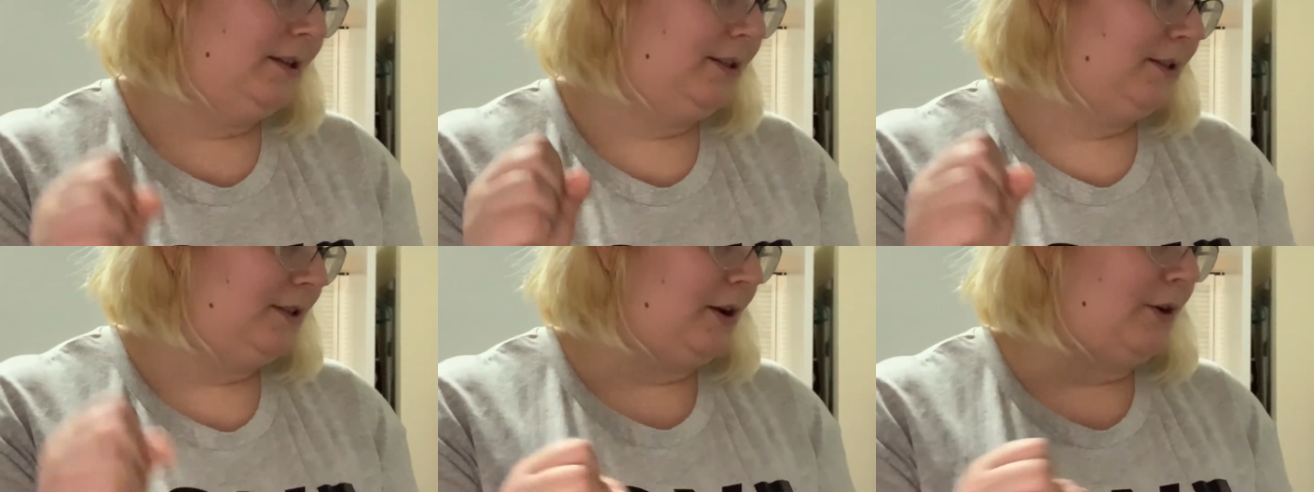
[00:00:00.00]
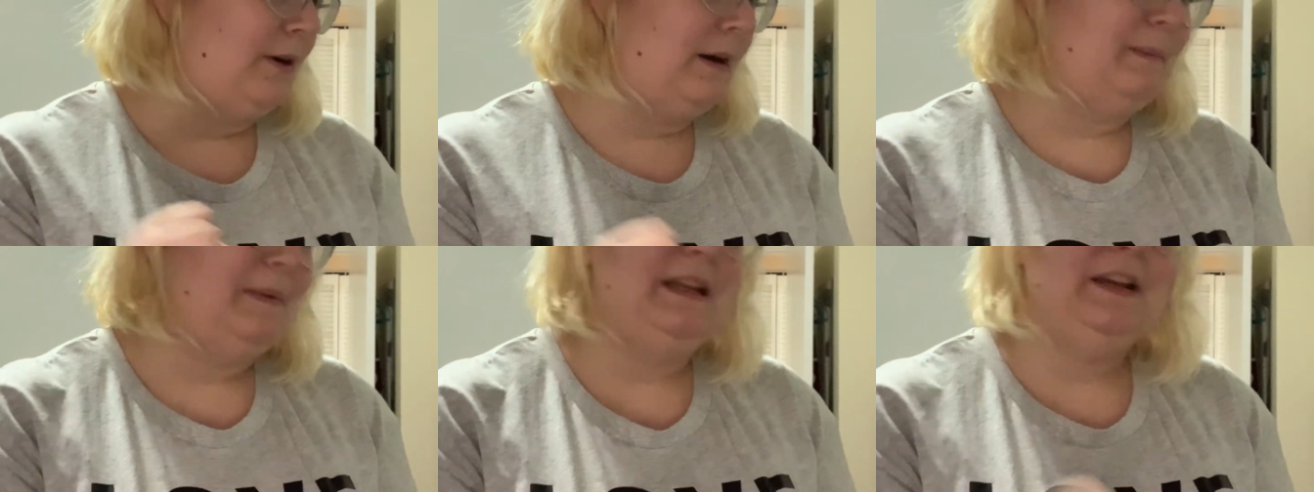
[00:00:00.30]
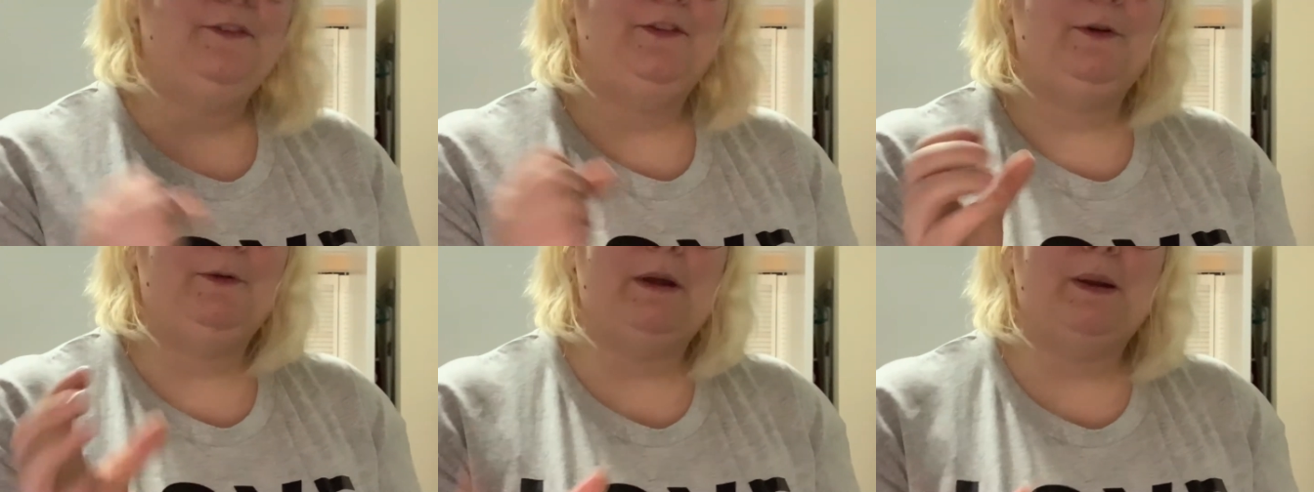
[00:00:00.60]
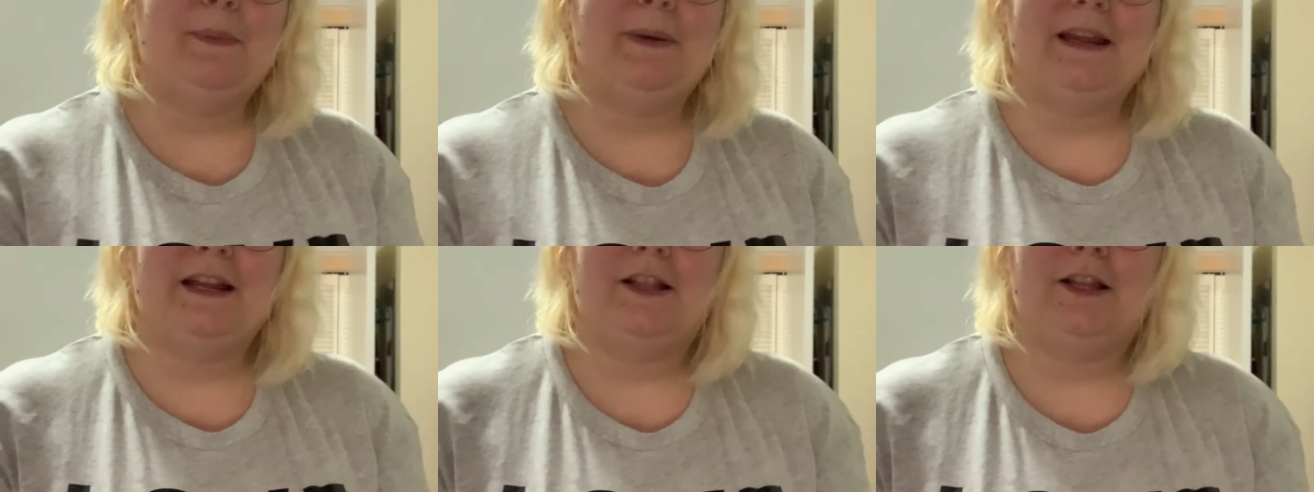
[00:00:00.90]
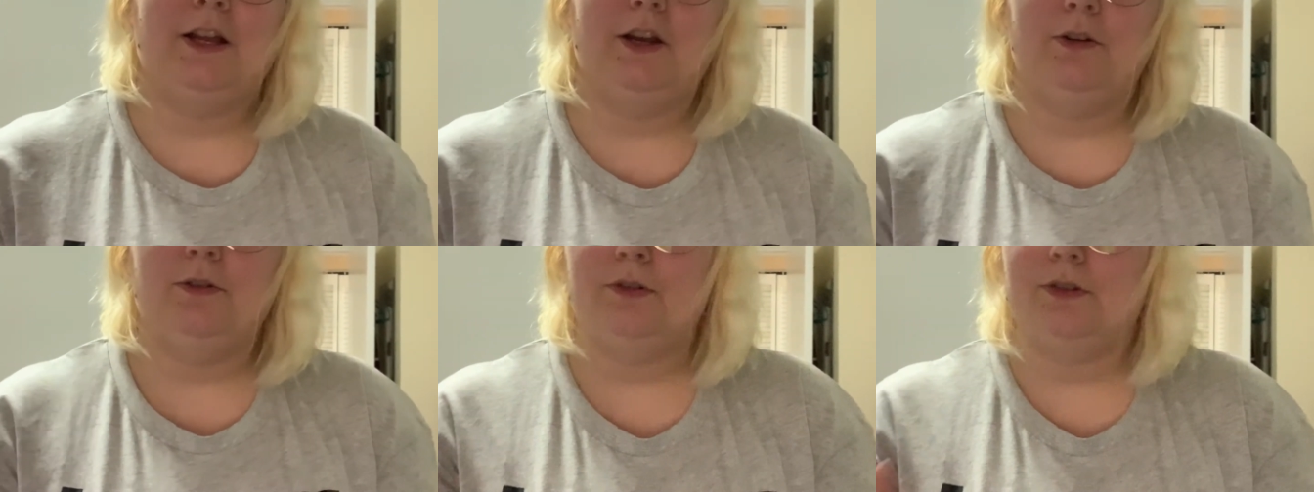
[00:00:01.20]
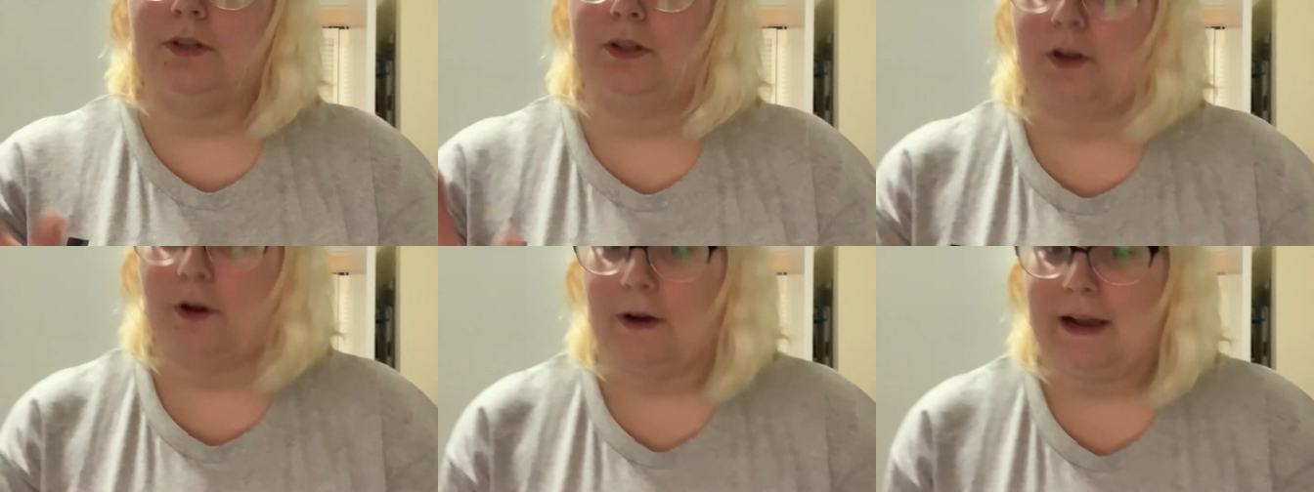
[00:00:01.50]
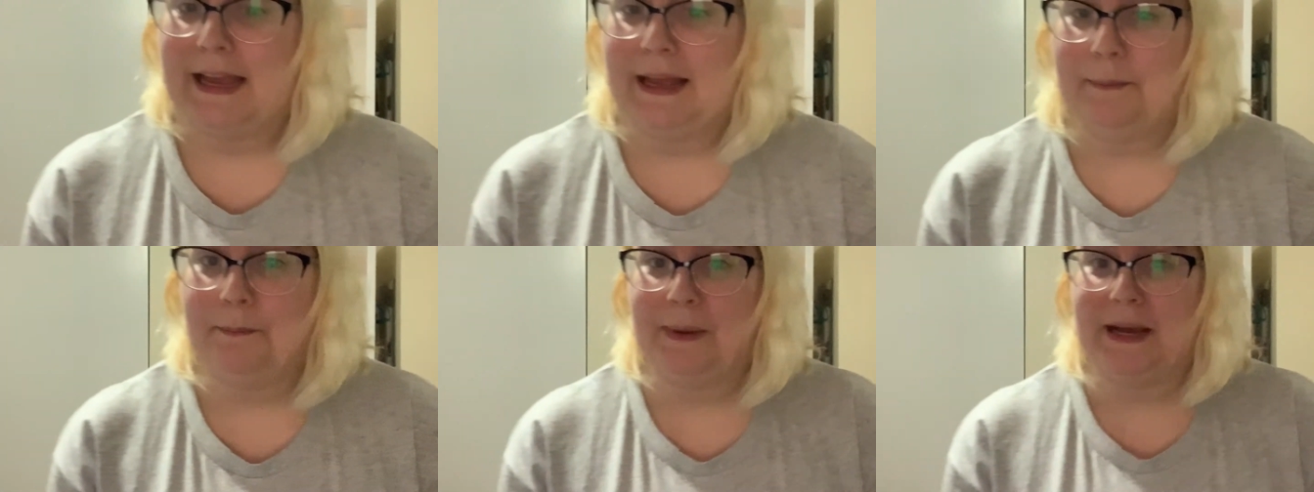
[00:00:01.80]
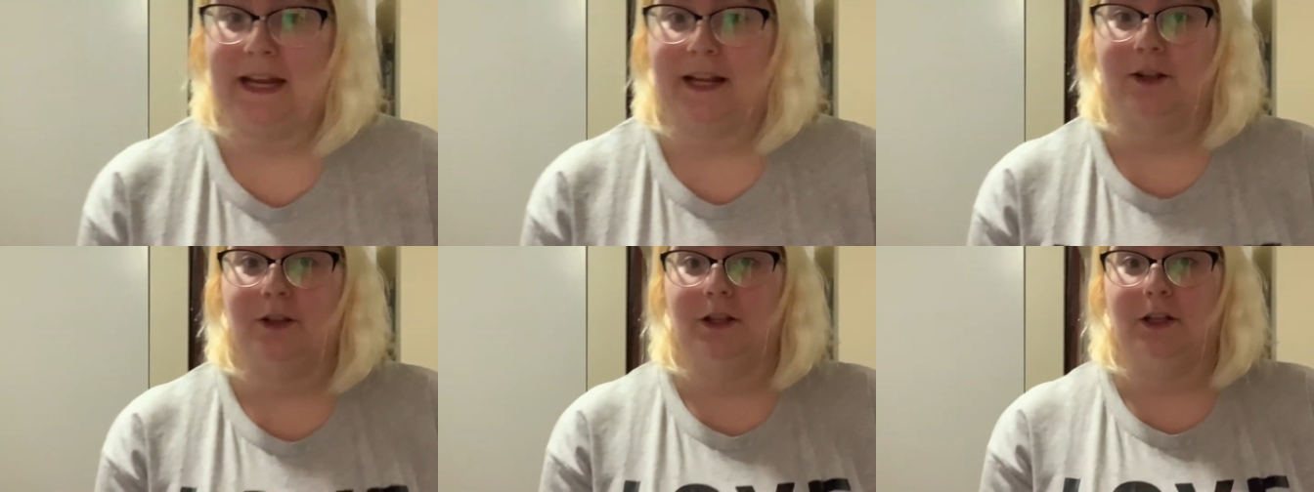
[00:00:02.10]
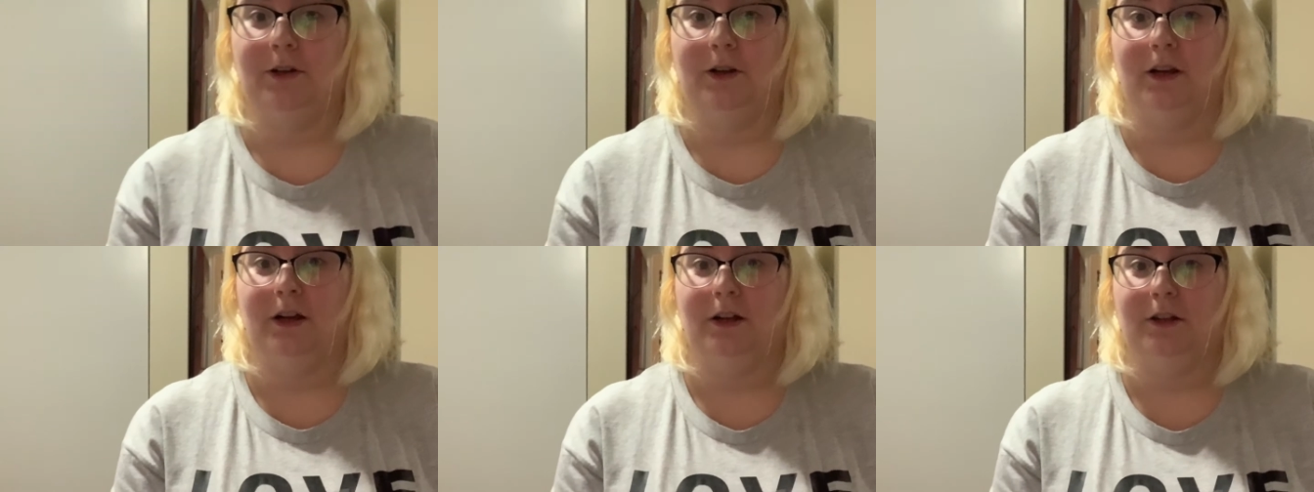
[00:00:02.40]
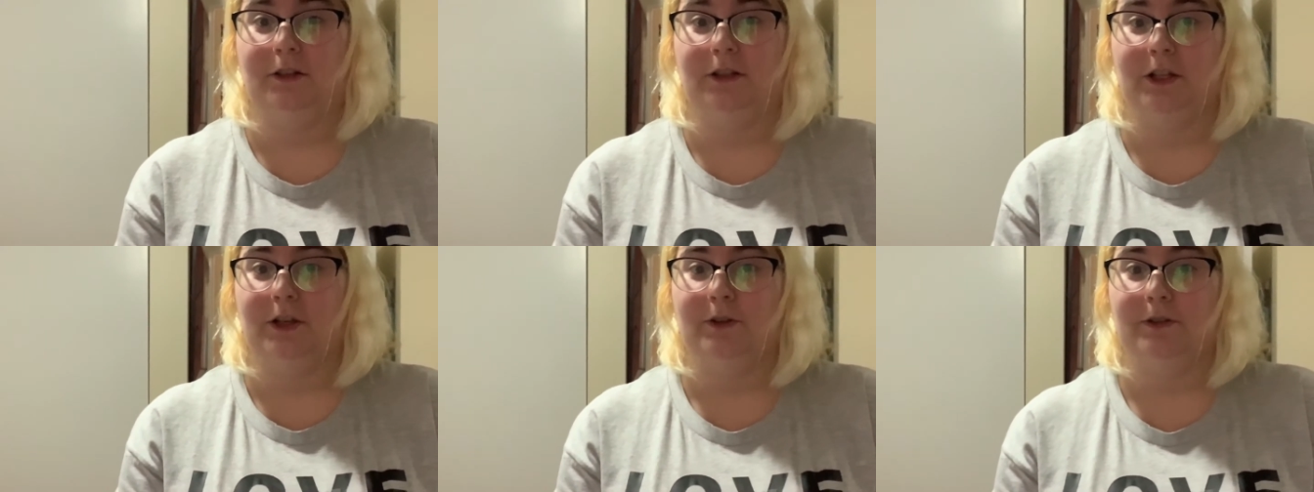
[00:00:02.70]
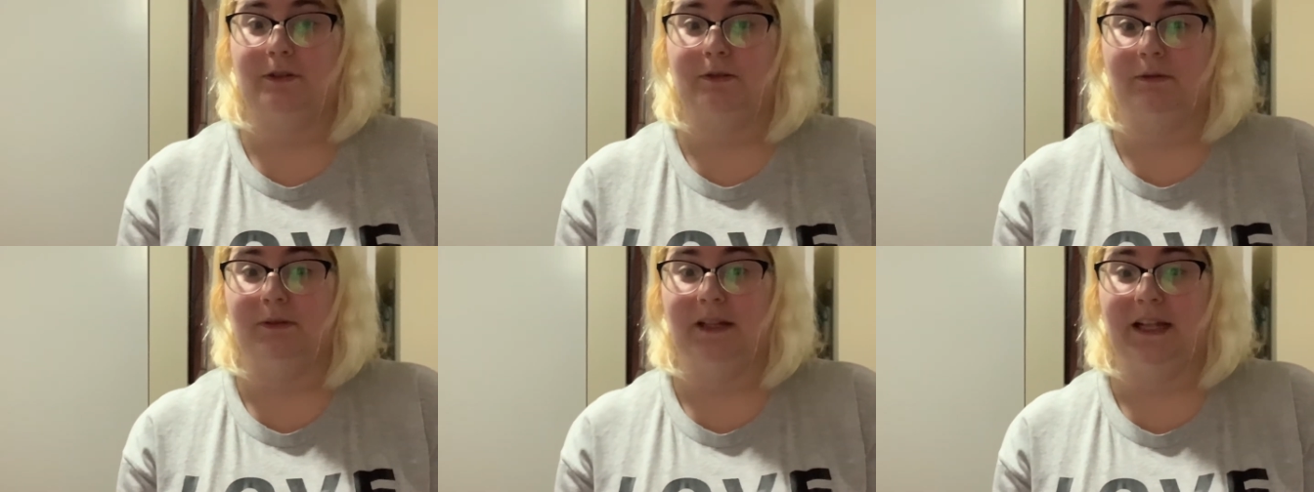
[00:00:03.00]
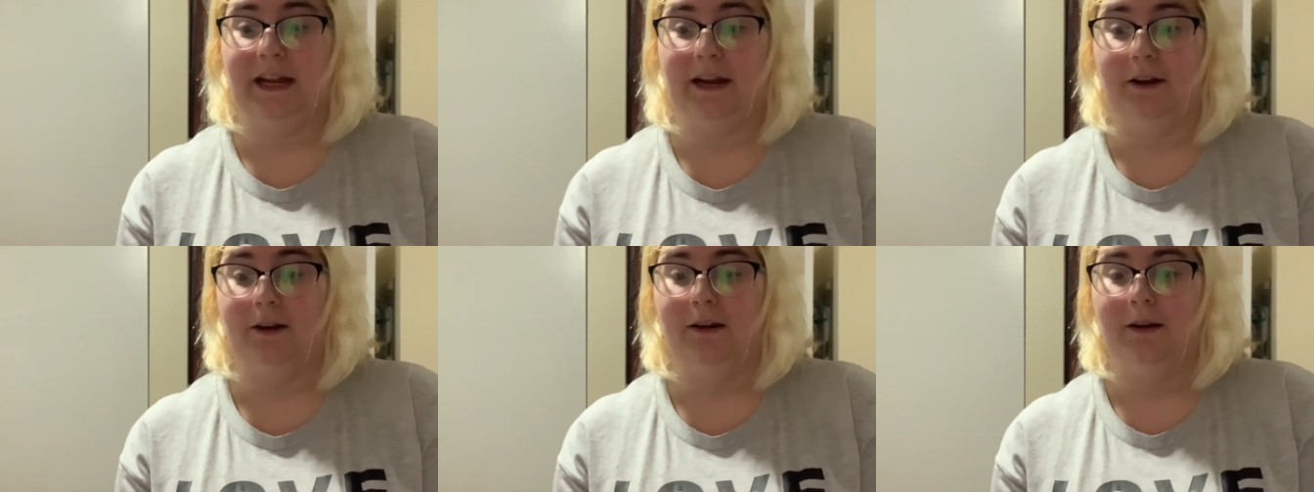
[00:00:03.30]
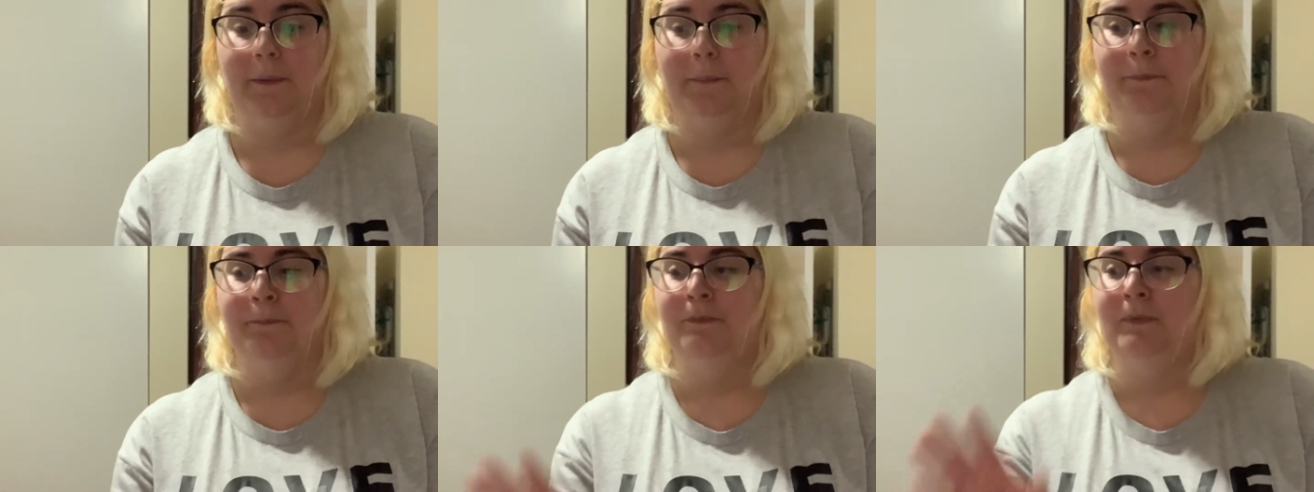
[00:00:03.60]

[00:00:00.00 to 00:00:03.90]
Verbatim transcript: so I mean, if you want to buy clothes, go ahead and buy clo uh, clothes from there.